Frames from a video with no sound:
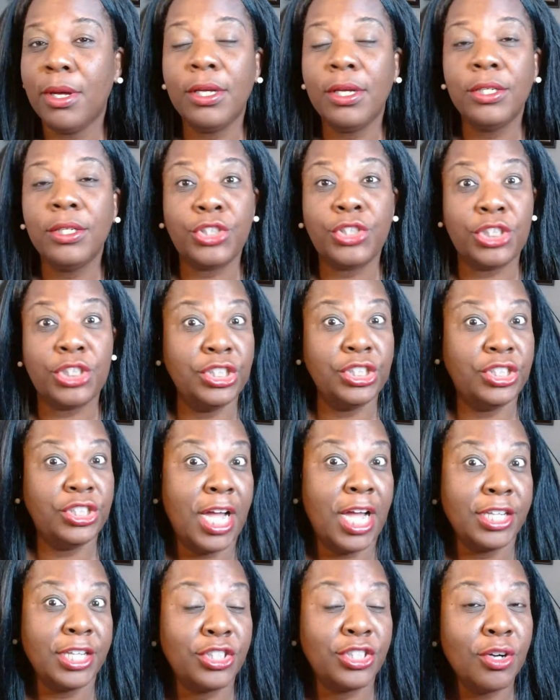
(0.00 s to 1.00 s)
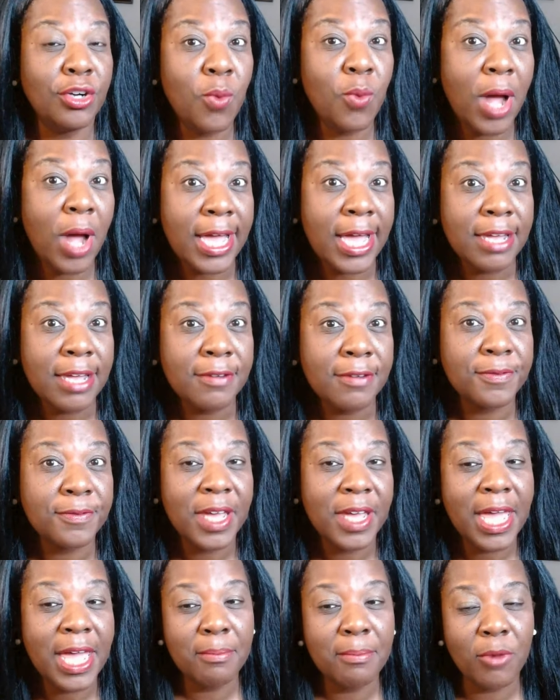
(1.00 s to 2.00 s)
she's not your wife.
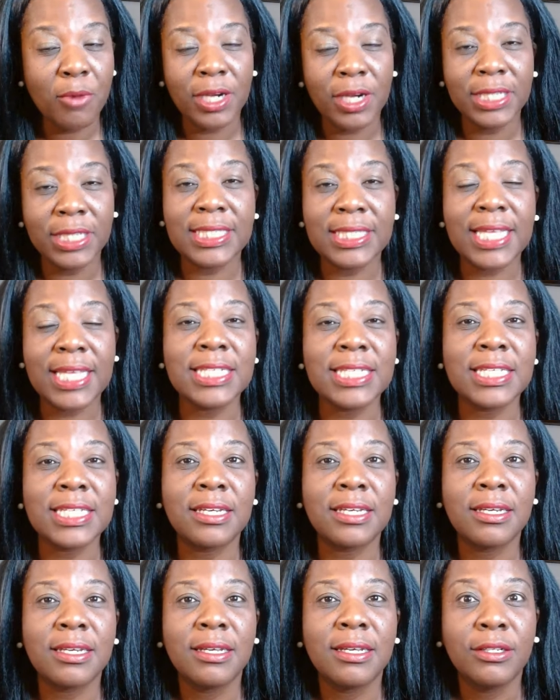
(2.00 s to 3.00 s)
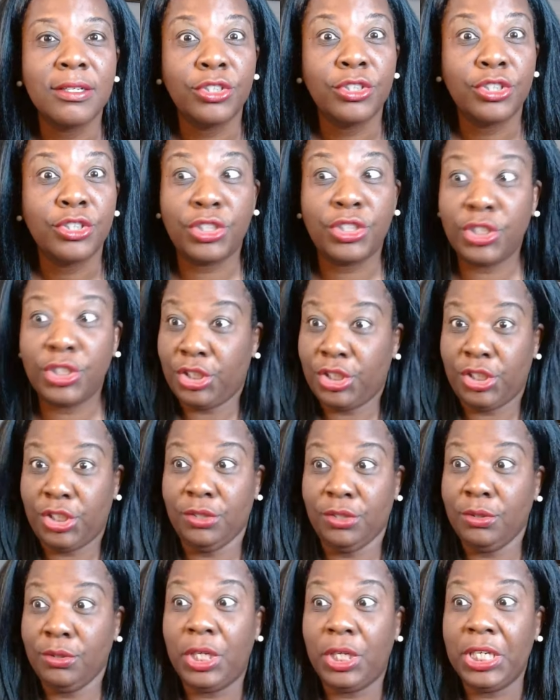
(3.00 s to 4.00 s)
And Marlon says it.
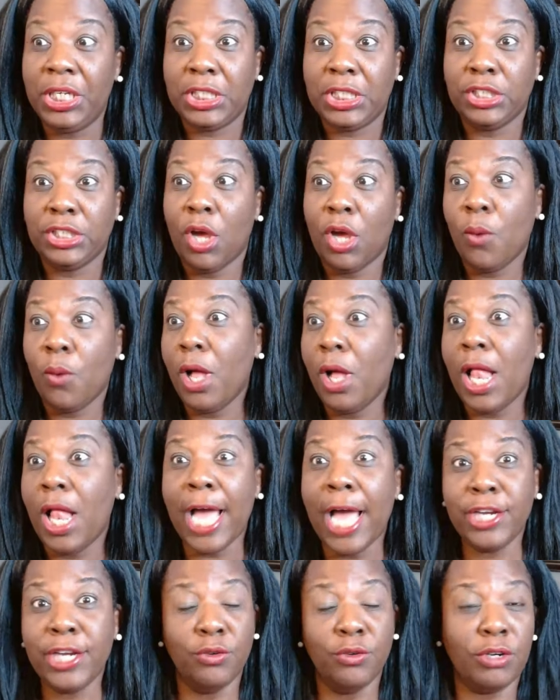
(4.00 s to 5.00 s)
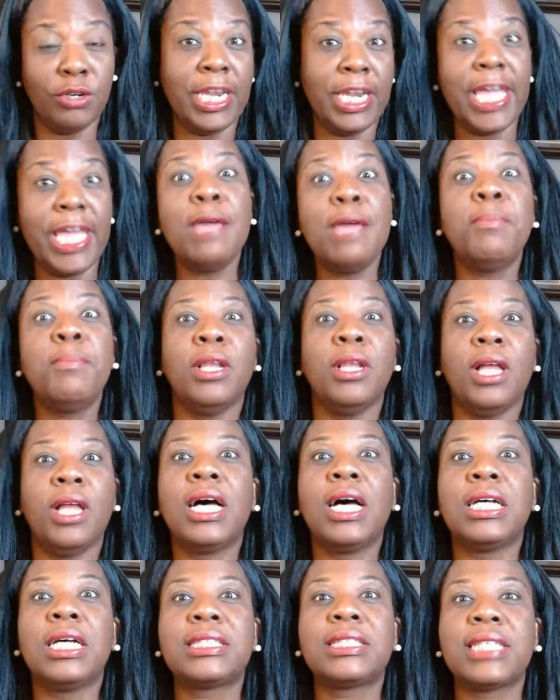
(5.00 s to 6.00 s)
He says, well, I don't label
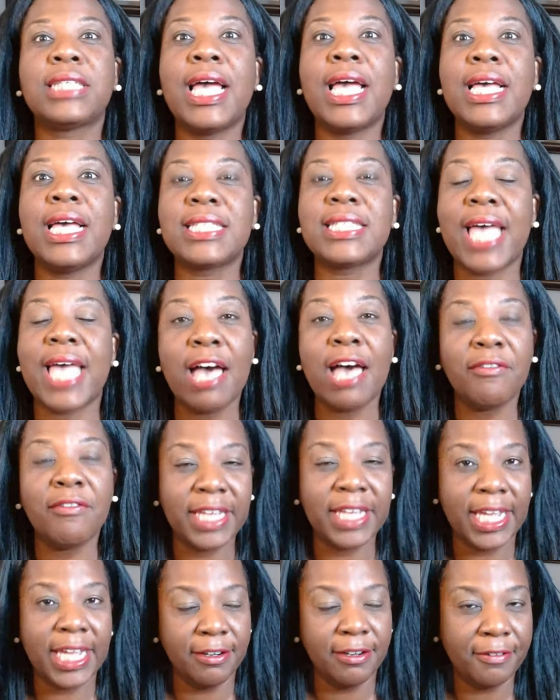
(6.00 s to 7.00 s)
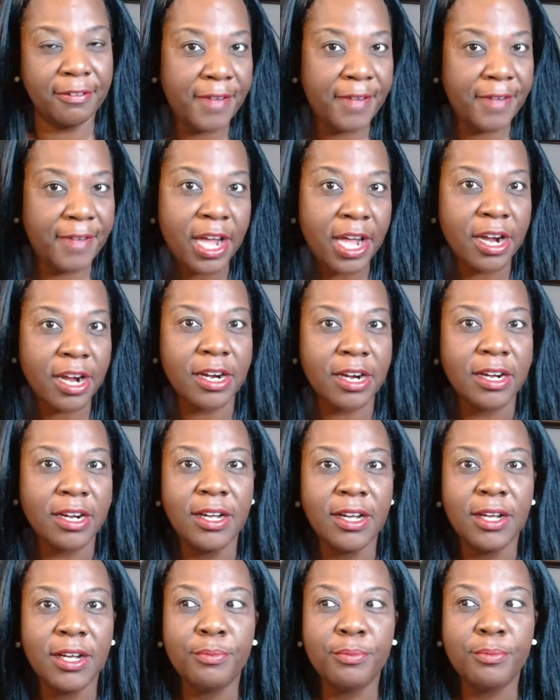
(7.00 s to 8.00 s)
us as having an affair.
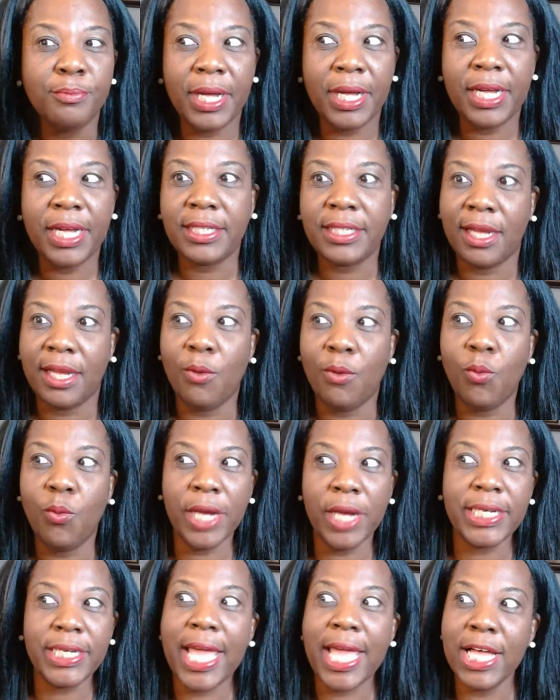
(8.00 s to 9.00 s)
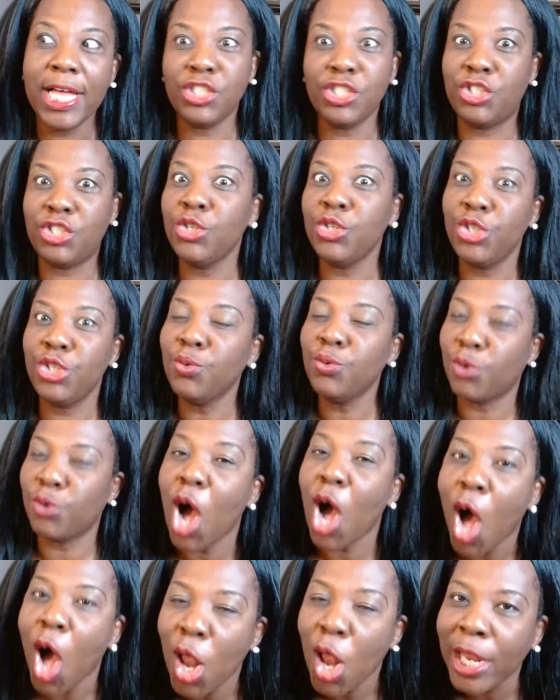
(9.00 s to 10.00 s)
But what else do you
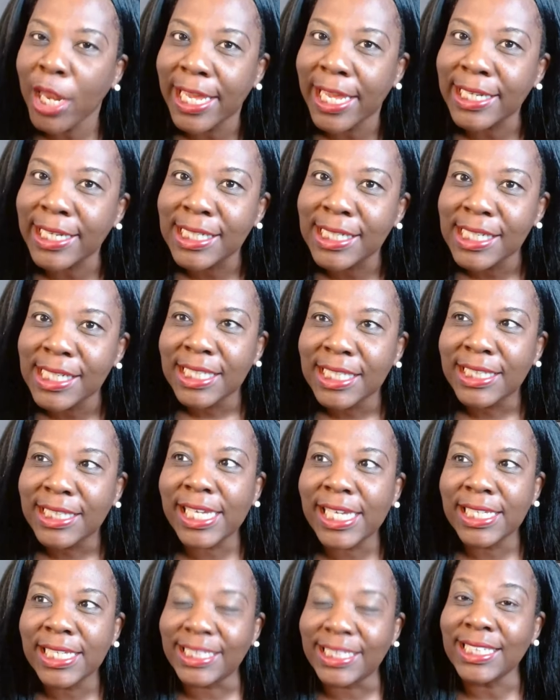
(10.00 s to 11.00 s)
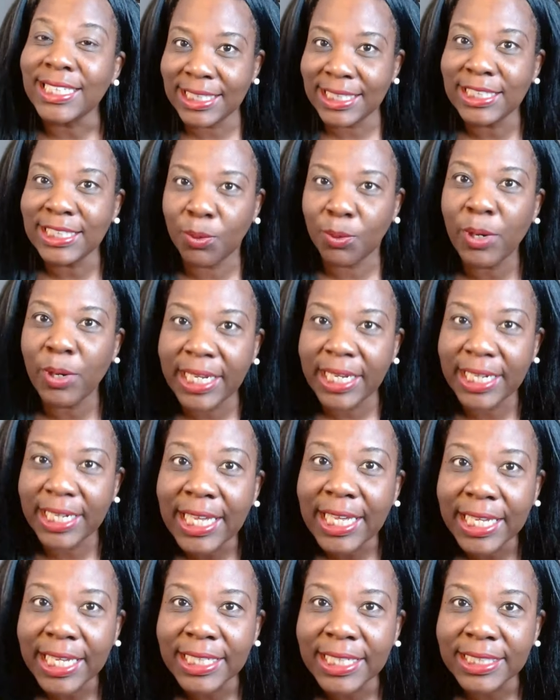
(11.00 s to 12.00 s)
call it? That this is what it
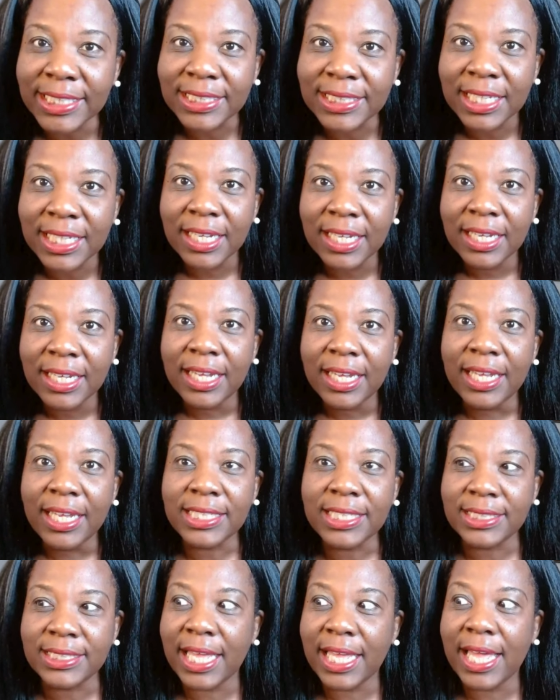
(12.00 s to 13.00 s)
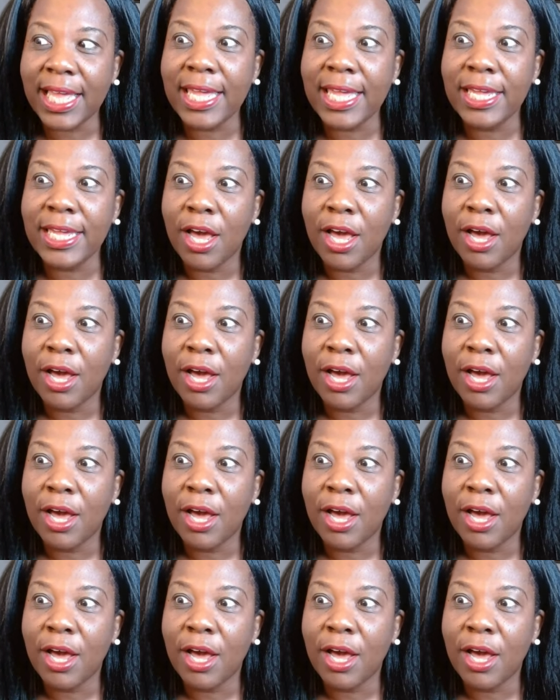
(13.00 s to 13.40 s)
is. It's a